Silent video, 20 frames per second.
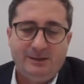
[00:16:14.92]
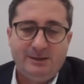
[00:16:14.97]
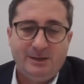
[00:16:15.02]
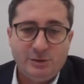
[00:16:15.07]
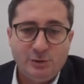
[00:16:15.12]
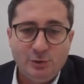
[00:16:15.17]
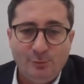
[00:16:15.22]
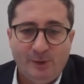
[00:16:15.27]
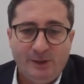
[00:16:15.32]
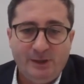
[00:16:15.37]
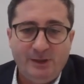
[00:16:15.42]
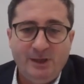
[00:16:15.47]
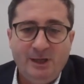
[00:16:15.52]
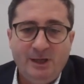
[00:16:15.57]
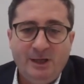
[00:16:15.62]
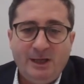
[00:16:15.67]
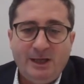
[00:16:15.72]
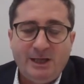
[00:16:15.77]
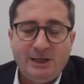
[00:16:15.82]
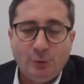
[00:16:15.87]
the human
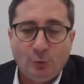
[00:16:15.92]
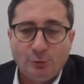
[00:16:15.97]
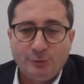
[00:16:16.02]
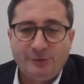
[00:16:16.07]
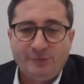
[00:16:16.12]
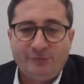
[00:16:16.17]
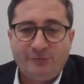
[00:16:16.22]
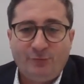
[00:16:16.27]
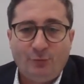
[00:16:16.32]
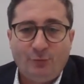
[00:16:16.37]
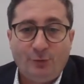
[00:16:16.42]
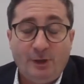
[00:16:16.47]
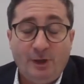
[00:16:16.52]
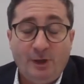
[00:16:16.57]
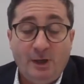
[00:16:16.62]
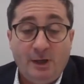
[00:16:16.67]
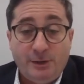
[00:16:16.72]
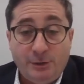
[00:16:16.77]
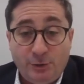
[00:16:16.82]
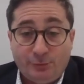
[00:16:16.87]
in order
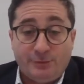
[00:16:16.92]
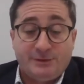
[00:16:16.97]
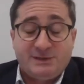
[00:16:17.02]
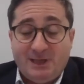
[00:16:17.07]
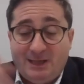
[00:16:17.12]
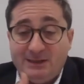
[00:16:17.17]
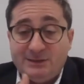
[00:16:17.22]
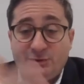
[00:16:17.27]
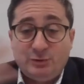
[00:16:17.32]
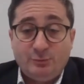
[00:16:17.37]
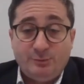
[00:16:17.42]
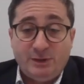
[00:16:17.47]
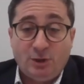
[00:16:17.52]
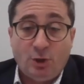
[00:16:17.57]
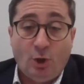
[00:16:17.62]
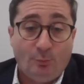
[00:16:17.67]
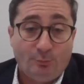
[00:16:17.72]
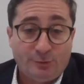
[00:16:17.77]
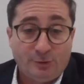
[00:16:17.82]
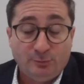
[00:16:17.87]
for your results to be
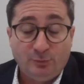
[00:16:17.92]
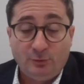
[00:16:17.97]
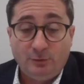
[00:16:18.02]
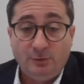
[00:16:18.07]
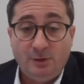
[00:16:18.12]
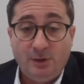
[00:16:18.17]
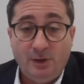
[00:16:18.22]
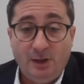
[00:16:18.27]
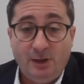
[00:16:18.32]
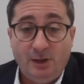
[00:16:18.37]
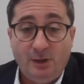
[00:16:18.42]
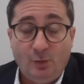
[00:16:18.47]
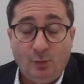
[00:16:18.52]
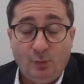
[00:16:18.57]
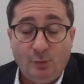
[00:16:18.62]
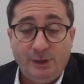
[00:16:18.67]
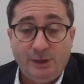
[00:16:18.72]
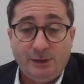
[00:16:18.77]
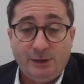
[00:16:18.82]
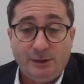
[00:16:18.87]
comparable
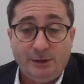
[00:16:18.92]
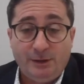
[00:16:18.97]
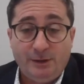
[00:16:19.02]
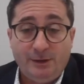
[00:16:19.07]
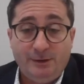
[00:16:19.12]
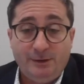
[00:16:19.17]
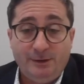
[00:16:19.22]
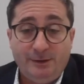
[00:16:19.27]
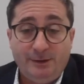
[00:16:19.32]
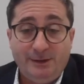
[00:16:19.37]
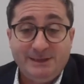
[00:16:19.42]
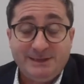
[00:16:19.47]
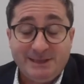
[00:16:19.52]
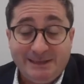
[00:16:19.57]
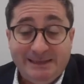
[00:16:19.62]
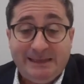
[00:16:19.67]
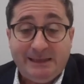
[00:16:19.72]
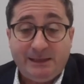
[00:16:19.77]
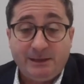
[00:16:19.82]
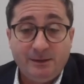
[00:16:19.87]
in
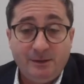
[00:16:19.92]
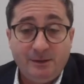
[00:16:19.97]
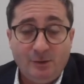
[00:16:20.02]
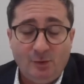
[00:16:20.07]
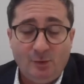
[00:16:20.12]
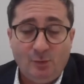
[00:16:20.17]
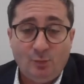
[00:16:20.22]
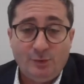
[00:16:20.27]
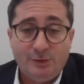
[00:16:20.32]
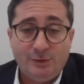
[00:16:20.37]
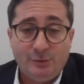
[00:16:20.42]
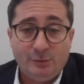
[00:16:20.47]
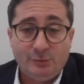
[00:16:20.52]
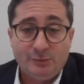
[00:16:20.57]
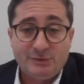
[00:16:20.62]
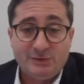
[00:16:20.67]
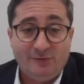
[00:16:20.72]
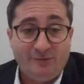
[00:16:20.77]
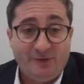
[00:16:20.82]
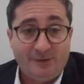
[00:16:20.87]
technique with
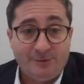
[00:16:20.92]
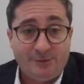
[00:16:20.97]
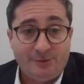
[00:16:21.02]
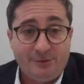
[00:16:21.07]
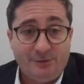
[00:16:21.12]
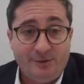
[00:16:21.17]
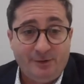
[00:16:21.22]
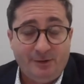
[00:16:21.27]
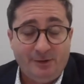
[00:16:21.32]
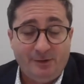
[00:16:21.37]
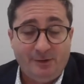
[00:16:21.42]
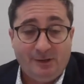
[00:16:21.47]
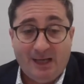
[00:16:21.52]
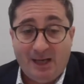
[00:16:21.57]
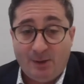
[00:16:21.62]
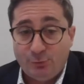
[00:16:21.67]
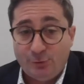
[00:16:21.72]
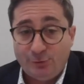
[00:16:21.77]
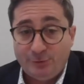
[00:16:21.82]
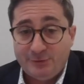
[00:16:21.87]
those of other
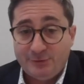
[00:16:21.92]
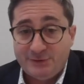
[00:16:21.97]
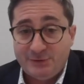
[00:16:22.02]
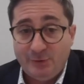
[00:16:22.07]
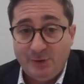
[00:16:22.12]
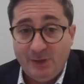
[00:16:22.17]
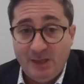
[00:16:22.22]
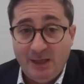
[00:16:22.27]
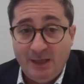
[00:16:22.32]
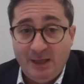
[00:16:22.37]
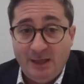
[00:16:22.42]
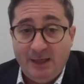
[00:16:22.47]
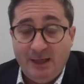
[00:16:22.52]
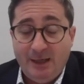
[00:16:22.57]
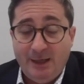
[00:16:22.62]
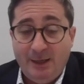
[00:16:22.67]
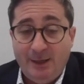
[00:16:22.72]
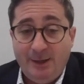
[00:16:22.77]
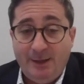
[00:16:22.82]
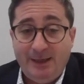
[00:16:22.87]
laboratories. So
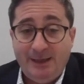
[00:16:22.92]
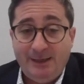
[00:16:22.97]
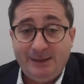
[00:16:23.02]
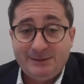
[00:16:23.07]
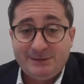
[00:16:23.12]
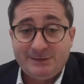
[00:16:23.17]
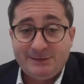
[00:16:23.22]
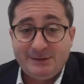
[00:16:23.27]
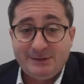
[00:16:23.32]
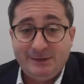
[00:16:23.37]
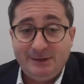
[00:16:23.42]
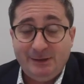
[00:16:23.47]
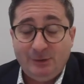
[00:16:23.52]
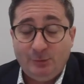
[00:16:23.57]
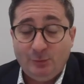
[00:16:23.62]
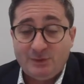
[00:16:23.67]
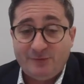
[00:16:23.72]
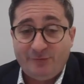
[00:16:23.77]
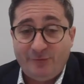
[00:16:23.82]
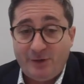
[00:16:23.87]

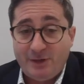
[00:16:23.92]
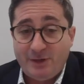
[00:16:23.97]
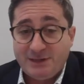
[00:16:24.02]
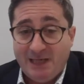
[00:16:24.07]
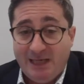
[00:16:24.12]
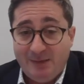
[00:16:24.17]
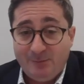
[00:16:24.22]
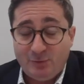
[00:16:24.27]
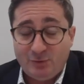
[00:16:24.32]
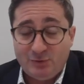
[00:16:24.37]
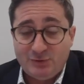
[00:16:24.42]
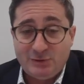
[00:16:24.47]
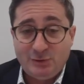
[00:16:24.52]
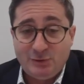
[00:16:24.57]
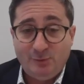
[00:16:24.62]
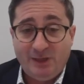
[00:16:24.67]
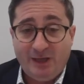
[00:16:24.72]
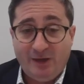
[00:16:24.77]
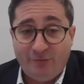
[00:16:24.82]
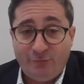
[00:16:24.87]
it was a very
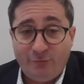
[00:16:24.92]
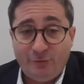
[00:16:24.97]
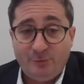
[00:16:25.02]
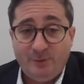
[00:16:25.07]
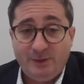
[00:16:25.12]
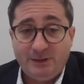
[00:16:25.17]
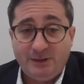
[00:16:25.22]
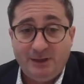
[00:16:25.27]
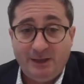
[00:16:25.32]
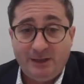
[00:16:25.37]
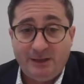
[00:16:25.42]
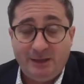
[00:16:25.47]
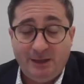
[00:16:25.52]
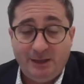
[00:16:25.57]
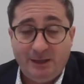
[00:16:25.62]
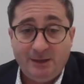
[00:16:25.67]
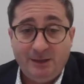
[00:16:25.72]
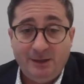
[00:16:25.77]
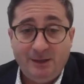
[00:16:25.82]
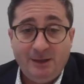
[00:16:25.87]
time-consuming effort, but I
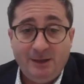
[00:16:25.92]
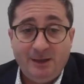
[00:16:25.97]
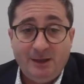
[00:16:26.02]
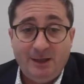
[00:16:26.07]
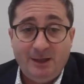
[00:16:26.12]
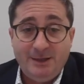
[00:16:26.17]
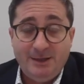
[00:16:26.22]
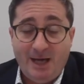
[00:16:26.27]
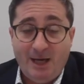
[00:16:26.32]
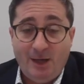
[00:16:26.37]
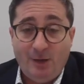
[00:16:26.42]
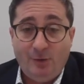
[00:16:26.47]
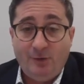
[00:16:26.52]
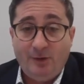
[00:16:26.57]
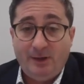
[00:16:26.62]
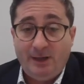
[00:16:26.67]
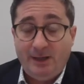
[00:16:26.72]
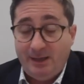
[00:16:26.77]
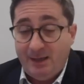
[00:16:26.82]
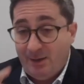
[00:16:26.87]
think
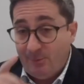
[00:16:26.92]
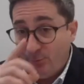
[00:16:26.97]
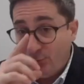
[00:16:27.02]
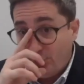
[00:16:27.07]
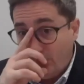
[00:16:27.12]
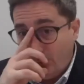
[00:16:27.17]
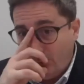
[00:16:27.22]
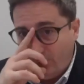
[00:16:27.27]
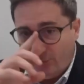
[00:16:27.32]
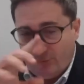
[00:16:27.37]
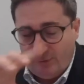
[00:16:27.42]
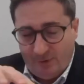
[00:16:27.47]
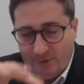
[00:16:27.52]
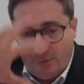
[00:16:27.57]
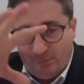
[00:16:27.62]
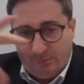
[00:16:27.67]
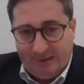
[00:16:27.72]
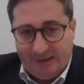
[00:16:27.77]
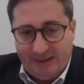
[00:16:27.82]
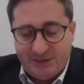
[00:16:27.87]
now a number of
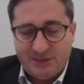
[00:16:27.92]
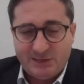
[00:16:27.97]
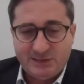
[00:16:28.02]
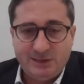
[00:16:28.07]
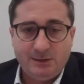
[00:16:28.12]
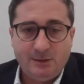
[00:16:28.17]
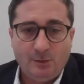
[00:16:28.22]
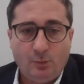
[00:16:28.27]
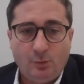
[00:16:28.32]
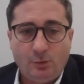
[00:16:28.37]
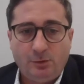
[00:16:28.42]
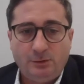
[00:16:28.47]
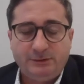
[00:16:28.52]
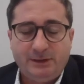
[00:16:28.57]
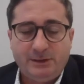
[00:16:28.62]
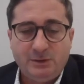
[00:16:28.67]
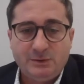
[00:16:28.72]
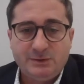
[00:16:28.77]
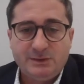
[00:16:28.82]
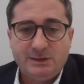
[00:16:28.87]
places in the
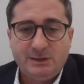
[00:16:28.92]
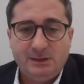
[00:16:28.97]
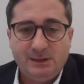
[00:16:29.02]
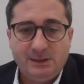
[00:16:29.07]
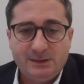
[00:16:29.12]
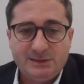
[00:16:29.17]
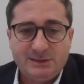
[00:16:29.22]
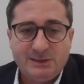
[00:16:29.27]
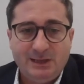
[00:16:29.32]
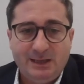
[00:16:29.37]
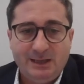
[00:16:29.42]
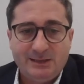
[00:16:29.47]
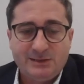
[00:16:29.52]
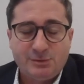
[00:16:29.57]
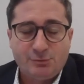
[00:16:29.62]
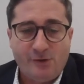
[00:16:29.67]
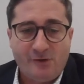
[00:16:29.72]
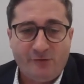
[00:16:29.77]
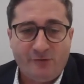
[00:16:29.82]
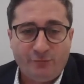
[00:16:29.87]
world are using this
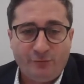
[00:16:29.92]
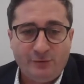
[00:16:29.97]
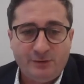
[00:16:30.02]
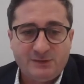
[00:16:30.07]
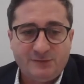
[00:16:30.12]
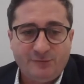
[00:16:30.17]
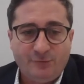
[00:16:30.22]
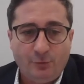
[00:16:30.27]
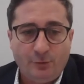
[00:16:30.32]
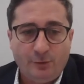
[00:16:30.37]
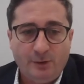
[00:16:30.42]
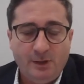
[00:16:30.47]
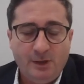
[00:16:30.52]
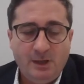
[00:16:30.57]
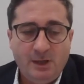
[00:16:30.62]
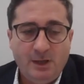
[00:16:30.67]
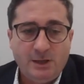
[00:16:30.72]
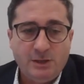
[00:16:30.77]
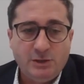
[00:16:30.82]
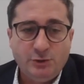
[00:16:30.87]
as reference for
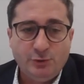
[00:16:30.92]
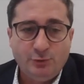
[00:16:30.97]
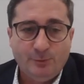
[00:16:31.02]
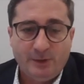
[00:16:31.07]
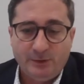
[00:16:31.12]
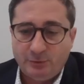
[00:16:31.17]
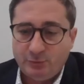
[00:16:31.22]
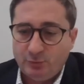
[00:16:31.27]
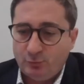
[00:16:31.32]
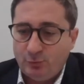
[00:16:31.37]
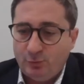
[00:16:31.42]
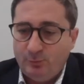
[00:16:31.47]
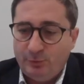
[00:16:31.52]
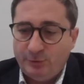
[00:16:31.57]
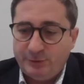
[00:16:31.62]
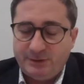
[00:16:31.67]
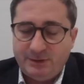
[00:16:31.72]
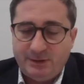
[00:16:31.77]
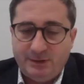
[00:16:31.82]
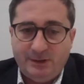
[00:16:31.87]

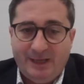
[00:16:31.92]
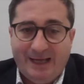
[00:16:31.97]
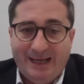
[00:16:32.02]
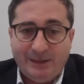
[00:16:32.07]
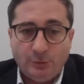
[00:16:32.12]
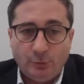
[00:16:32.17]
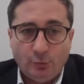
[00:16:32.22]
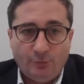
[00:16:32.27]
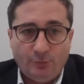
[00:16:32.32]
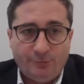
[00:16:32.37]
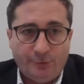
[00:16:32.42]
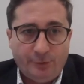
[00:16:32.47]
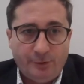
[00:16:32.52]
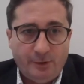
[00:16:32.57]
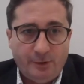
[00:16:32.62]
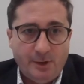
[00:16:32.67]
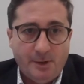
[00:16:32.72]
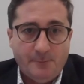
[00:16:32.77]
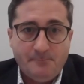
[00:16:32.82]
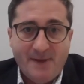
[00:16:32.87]
human-to-robot handover
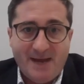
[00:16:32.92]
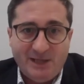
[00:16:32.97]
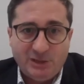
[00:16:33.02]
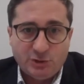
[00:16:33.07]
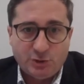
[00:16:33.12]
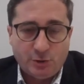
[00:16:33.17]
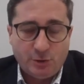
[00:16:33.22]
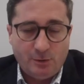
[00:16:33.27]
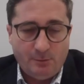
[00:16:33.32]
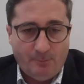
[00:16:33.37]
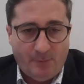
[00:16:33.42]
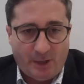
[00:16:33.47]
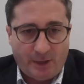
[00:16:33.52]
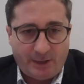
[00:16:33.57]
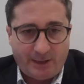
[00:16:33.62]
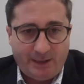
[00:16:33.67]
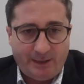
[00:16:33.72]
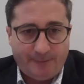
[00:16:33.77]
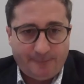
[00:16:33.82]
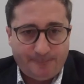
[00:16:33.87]

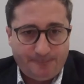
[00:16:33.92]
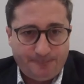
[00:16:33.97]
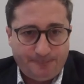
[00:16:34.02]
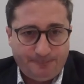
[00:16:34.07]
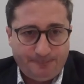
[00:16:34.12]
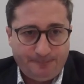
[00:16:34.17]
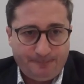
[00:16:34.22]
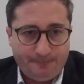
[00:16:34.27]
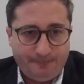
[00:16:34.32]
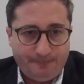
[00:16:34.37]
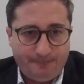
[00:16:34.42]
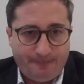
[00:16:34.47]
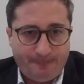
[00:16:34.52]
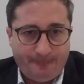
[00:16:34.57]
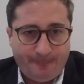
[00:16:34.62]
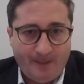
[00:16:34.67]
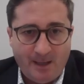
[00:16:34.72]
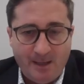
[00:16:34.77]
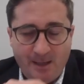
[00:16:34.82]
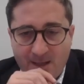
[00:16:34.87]
benchmarking.
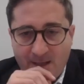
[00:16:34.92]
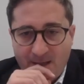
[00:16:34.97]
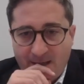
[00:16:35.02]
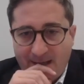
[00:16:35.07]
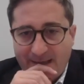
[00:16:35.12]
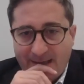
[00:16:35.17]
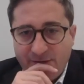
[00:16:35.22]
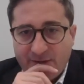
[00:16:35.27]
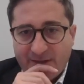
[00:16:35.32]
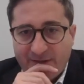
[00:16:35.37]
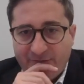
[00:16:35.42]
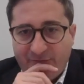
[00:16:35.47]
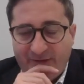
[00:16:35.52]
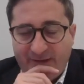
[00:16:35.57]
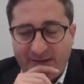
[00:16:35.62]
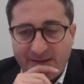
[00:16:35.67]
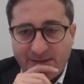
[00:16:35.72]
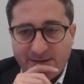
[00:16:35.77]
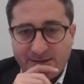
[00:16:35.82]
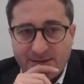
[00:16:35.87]
And you can
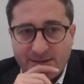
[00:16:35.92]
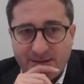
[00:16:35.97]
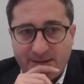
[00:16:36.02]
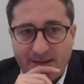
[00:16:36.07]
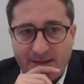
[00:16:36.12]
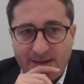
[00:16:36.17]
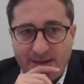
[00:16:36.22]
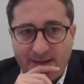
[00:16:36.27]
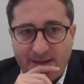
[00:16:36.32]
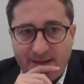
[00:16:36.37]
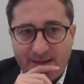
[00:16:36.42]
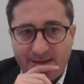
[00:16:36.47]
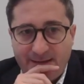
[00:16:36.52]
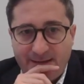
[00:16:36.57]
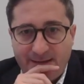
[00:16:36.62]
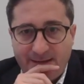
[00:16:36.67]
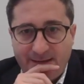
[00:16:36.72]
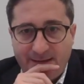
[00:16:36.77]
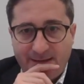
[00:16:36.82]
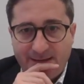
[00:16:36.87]
find
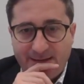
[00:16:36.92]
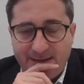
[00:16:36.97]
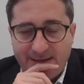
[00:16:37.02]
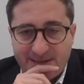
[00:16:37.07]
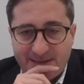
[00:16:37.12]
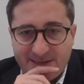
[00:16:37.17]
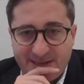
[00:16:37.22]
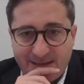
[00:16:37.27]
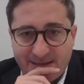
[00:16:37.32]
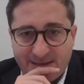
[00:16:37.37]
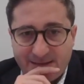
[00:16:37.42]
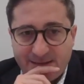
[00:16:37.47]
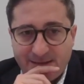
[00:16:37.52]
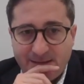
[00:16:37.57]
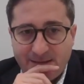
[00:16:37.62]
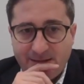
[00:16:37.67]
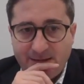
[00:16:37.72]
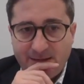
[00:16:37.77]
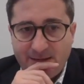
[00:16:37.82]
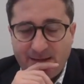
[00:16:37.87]
the data set,
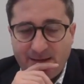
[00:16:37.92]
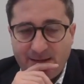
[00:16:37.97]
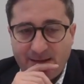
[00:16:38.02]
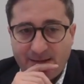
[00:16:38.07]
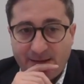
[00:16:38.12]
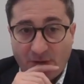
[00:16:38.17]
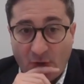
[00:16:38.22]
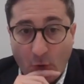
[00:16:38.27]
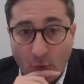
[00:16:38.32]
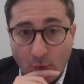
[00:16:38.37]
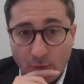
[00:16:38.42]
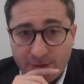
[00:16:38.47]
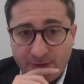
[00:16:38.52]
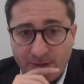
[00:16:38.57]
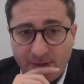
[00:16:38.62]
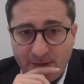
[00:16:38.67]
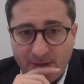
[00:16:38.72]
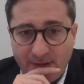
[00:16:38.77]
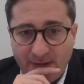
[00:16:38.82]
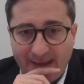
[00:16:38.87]
the
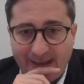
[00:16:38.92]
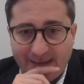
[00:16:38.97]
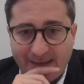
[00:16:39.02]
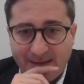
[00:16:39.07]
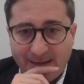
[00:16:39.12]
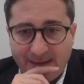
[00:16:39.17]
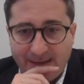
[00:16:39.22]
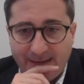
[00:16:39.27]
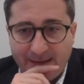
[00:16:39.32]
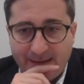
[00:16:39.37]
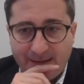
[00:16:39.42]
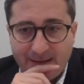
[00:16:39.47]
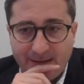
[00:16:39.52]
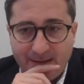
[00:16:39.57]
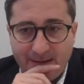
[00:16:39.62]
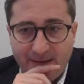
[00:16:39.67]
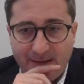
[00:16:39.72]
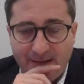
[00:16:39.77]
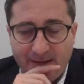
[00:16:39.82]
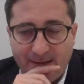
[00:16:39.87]
code, and the link
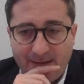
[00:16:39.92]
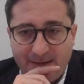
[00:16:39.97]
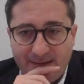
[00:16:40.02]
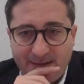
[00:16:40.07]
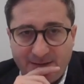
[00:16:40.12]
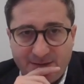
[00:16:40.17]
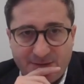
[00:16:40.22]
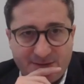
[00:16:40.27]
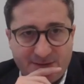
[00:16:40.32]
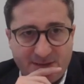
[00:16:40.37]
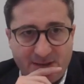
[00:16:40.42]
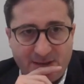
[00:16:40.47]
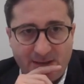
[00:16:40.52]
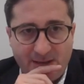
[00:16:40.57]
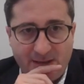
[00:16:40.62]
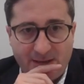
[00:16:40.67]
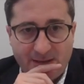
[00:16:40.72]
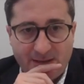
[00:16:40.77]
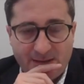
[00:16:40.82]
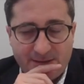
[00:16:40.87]
that you
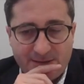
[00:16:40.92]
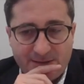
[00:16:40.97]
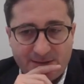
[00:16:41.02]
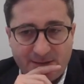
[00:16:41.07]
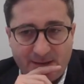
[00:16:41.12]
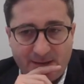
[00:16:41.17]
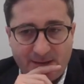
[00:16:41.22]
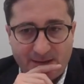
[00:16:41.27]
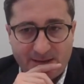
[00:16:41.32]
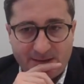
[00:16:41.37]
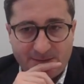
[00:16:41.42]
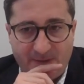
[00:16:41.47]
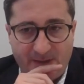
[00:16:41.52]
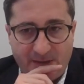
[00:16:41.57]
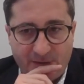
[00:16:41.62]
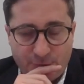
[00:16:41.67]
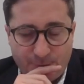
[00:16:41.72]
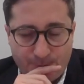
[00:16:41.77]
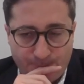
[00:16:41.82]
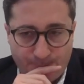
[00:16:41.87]
see in this
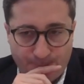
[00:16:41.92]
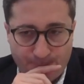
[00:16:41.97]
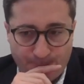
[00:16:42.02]
page.